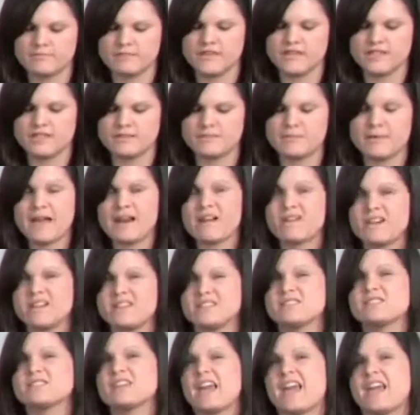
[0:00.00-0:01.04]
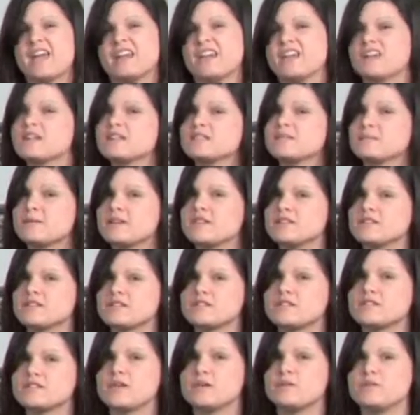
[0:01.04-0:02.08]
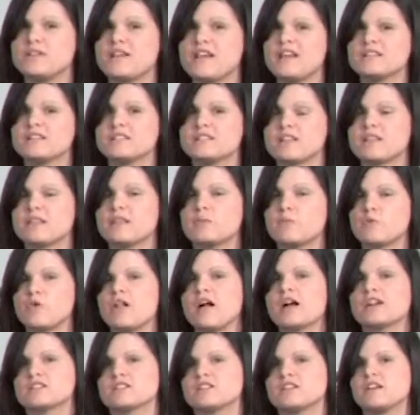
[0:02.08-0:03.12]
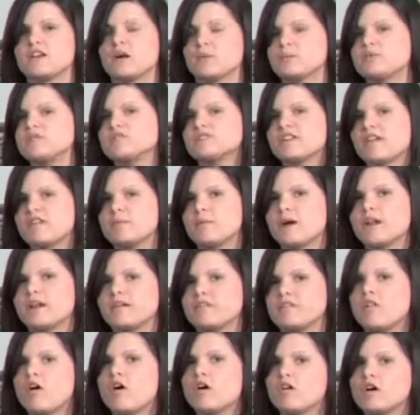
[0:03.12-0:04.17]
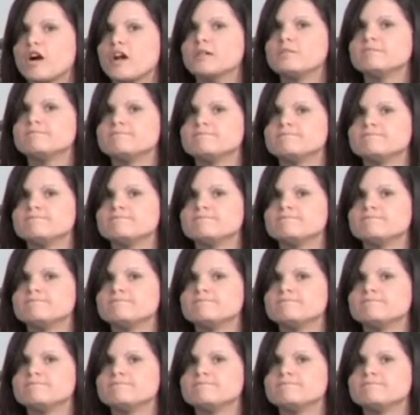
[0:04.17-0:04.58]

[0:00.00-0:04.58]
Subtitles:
These batteries can get expensive, so testing them will actually help you save money in the long run.